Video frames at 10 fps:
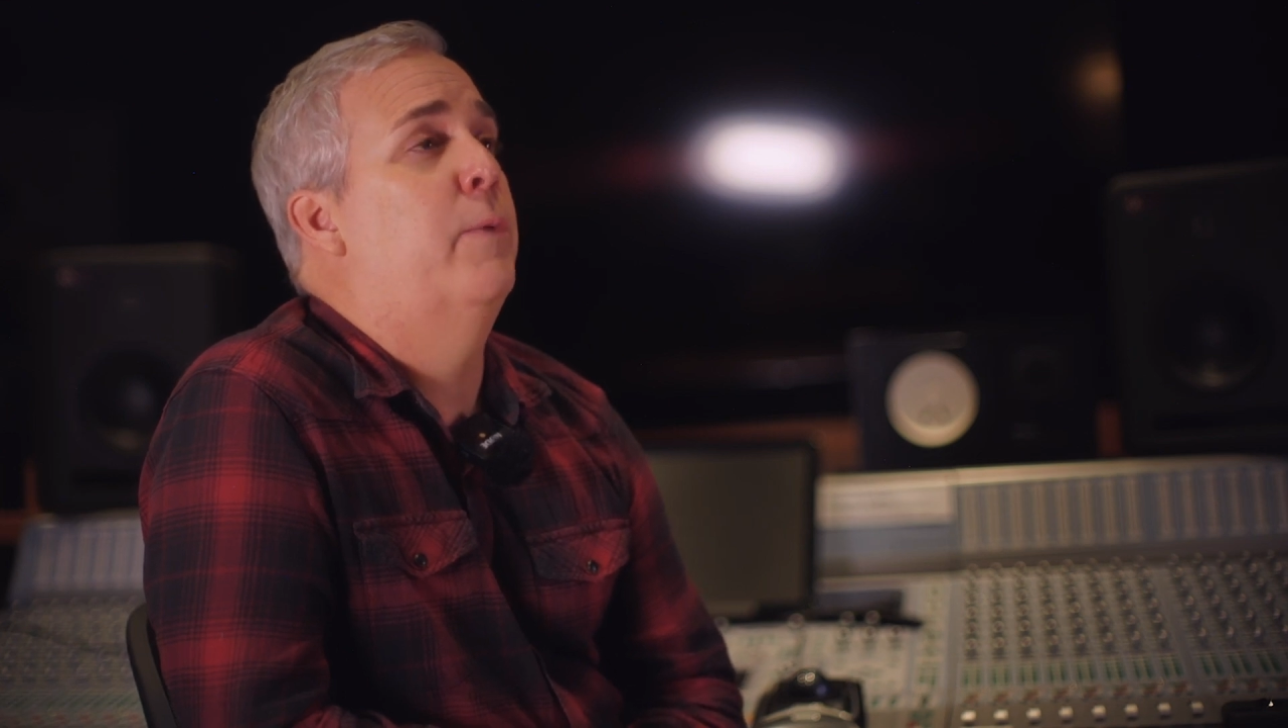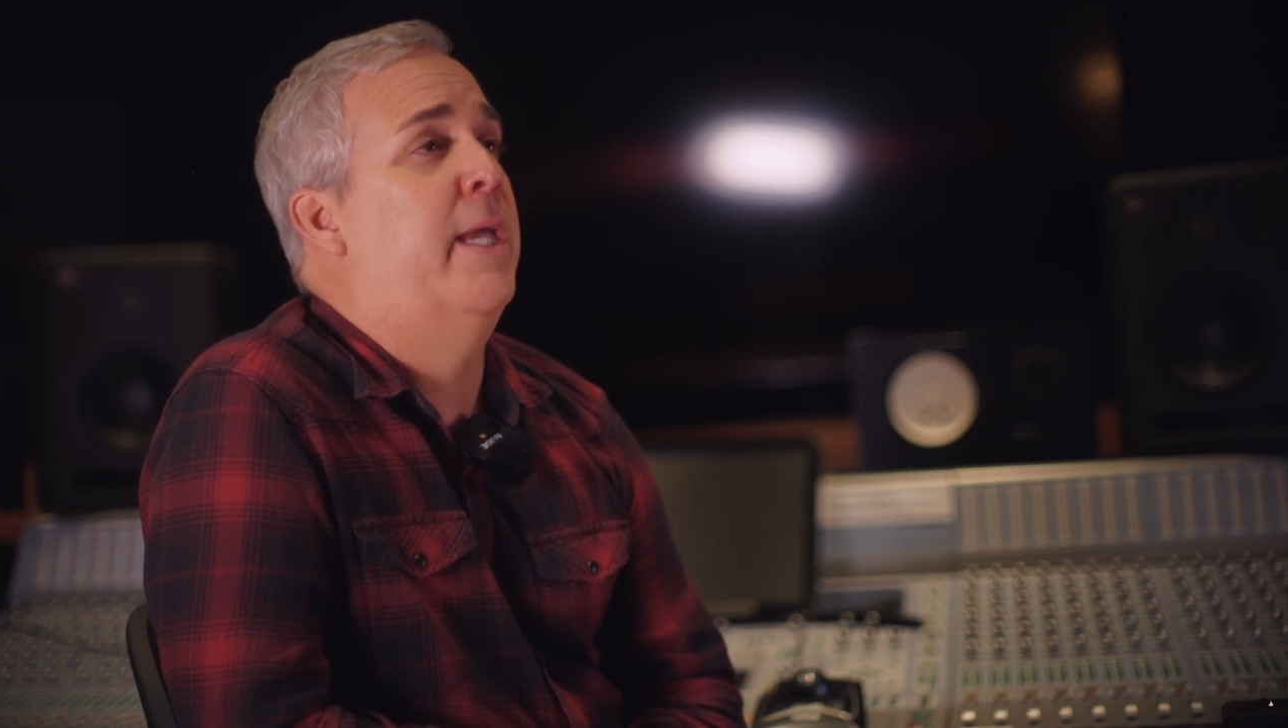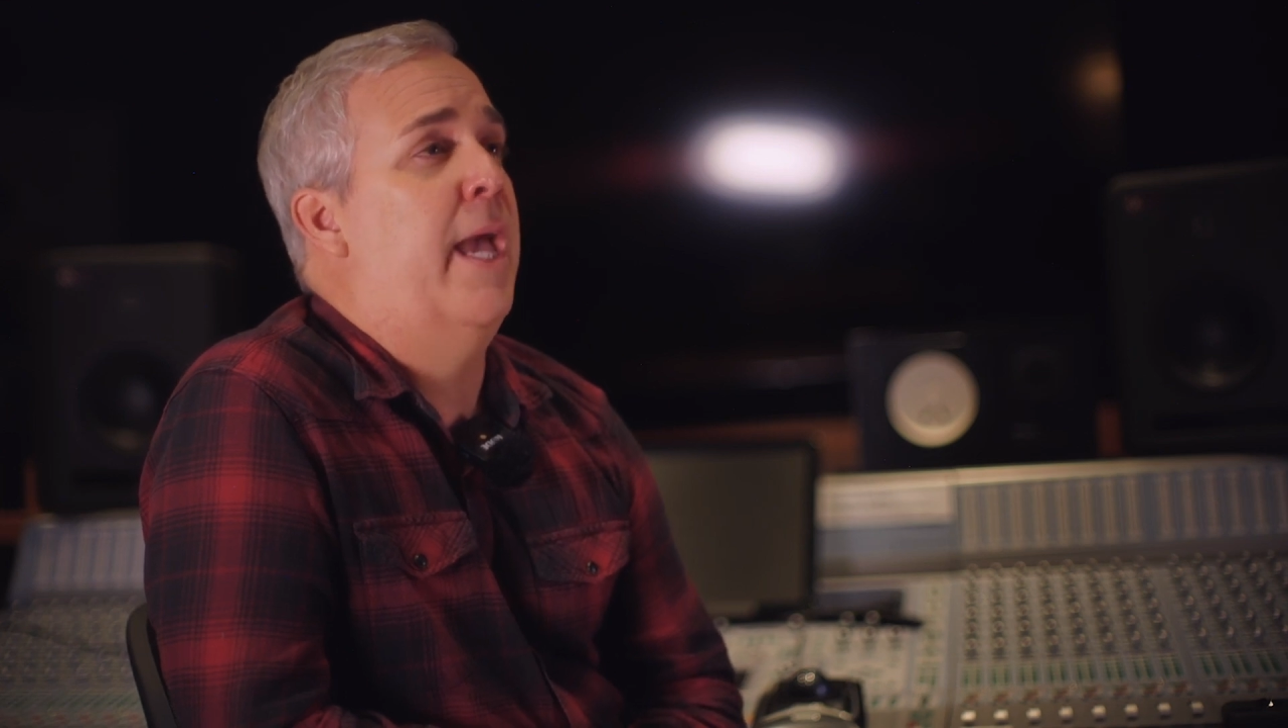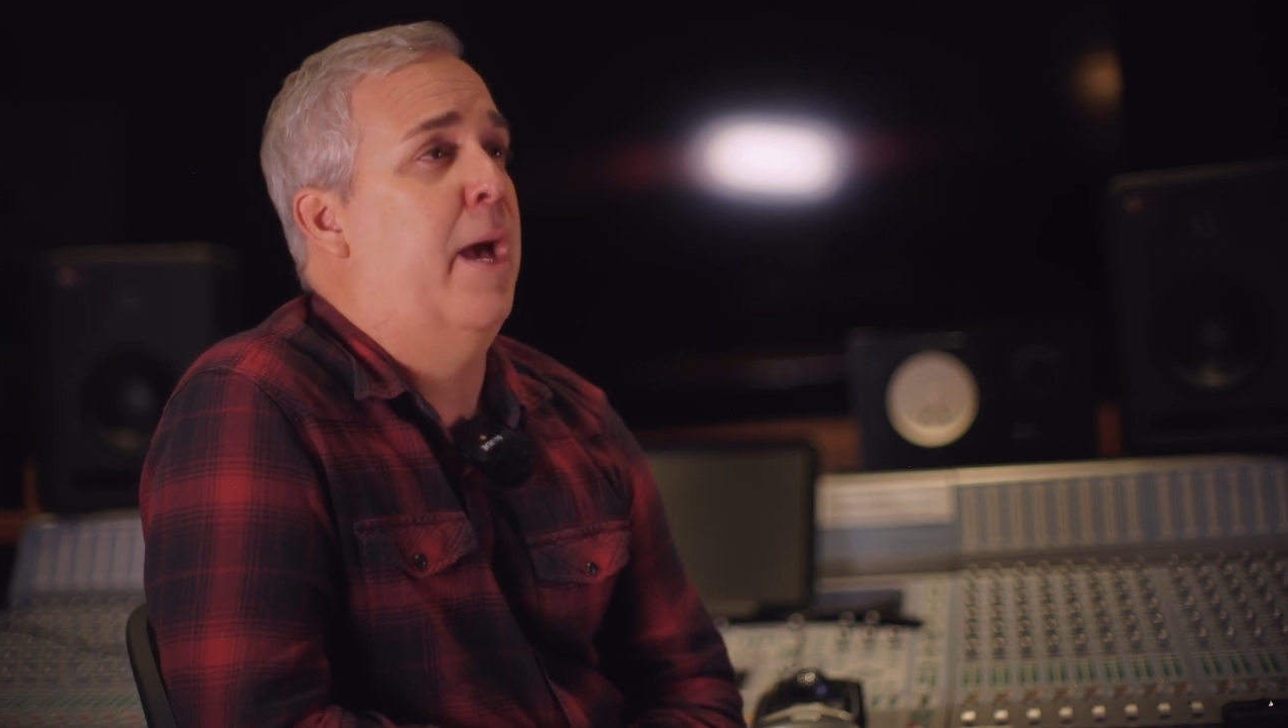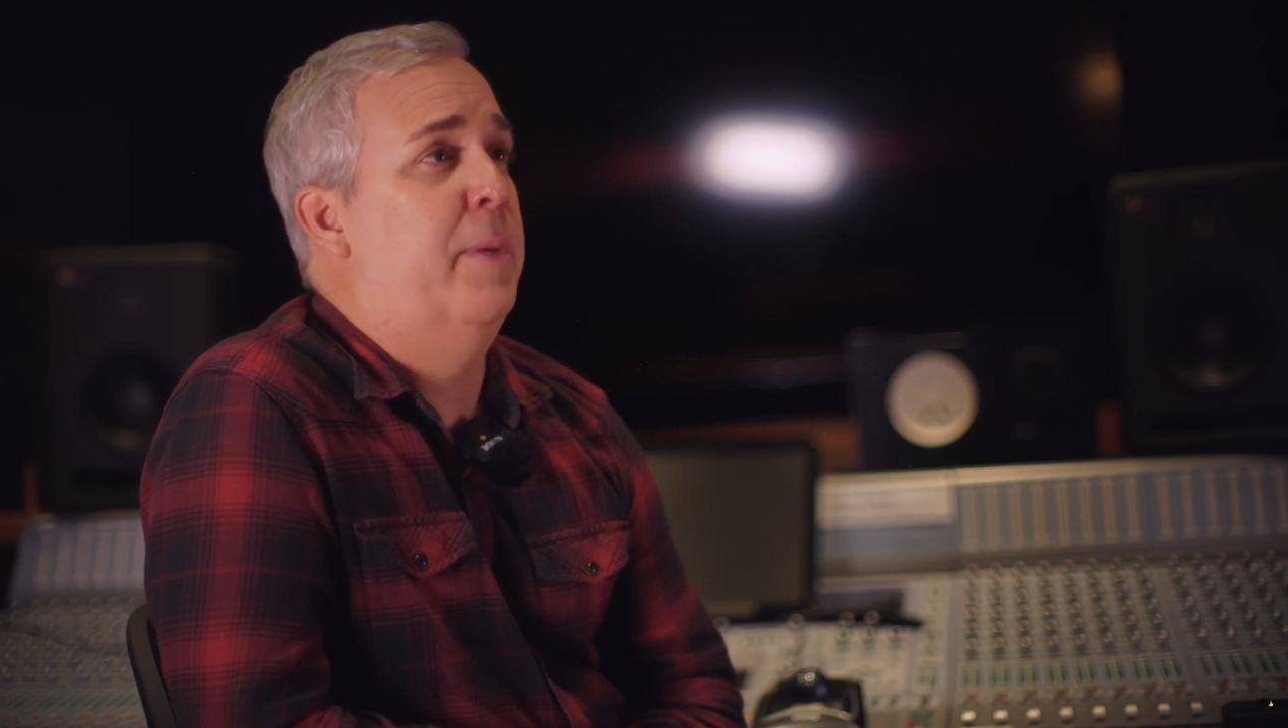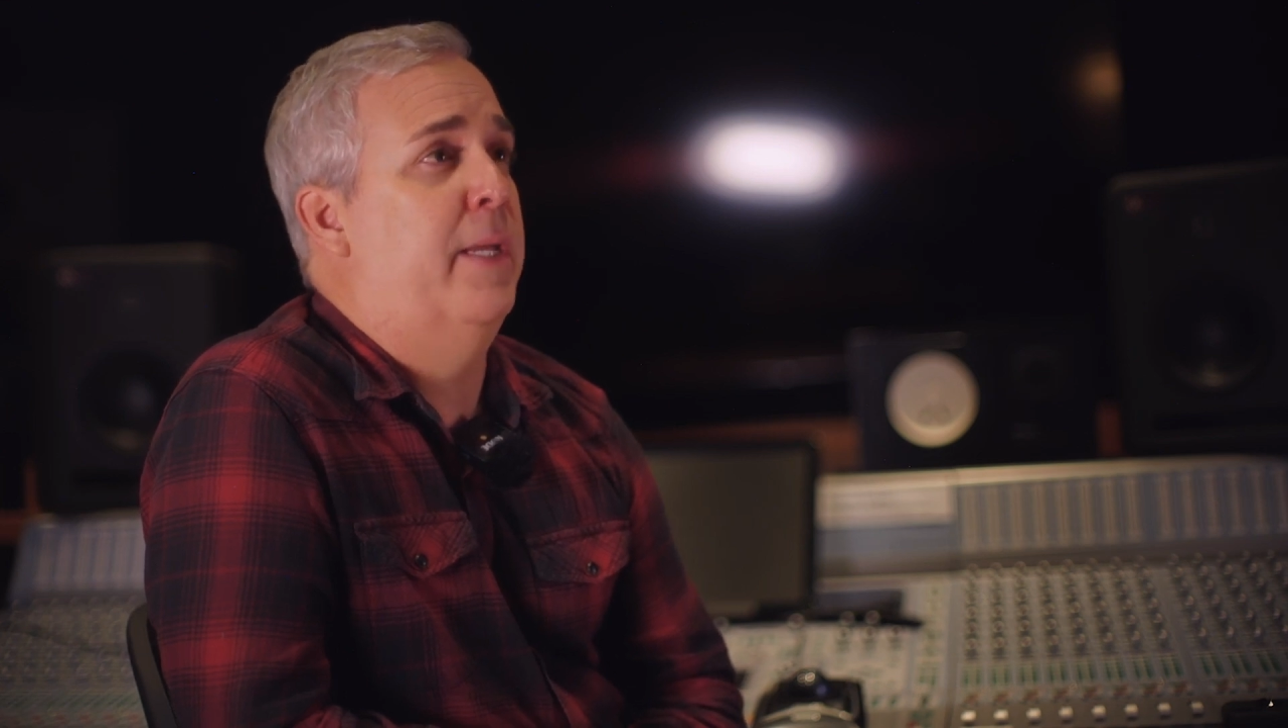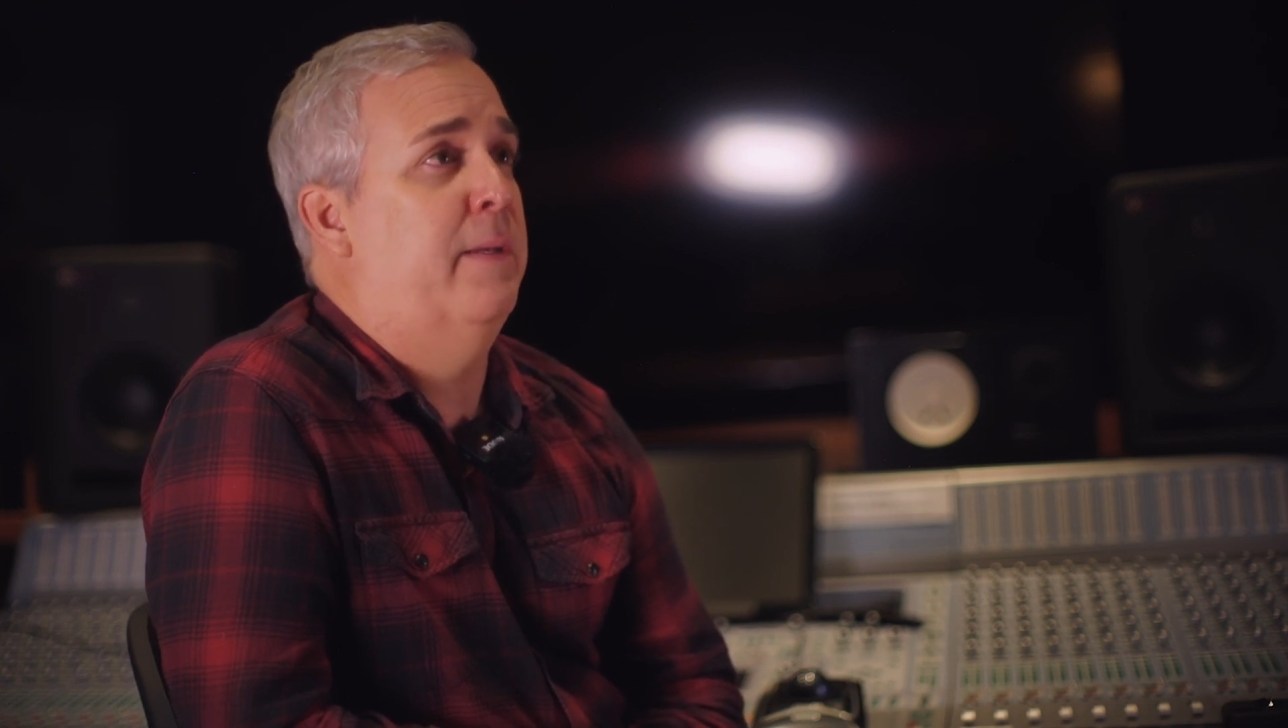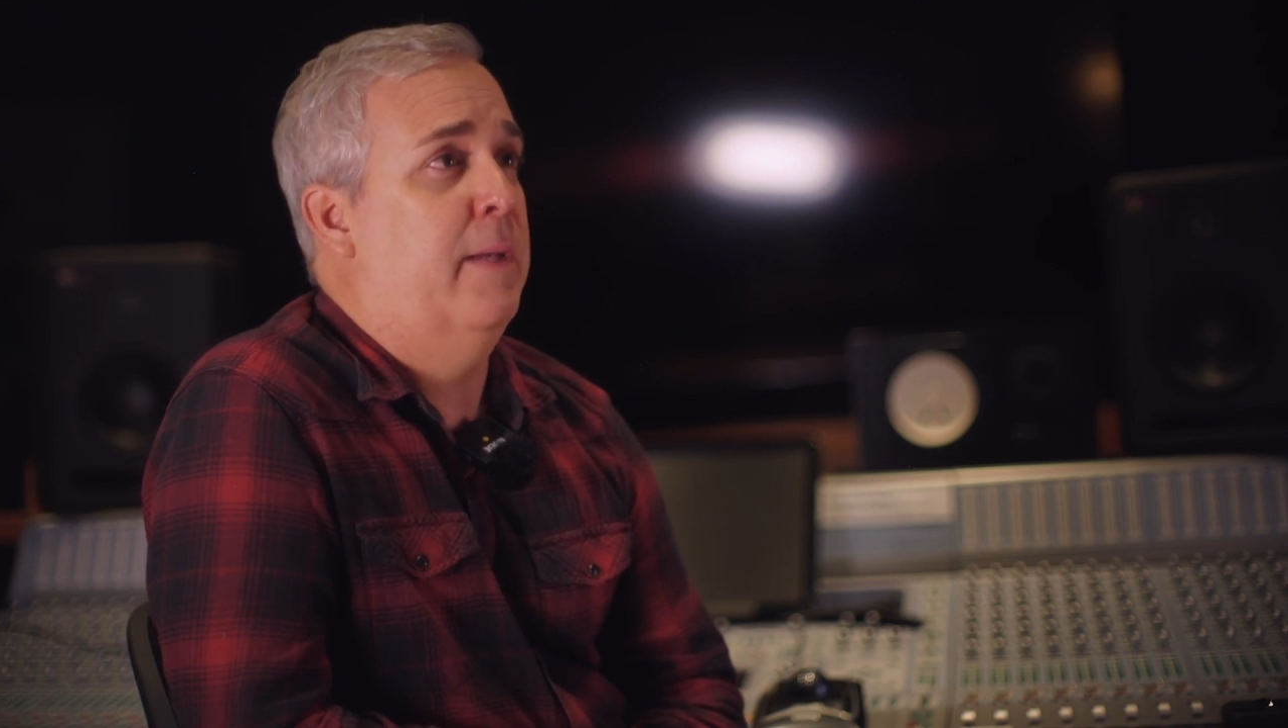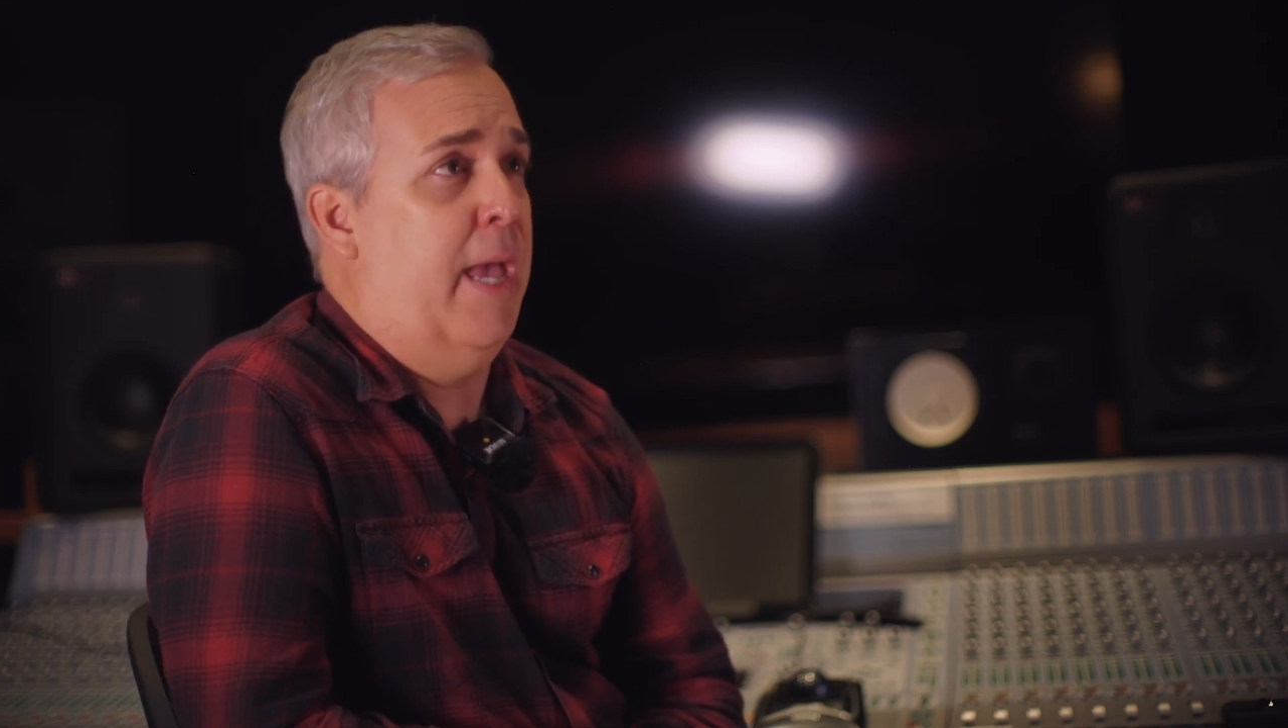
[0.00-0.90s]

recapping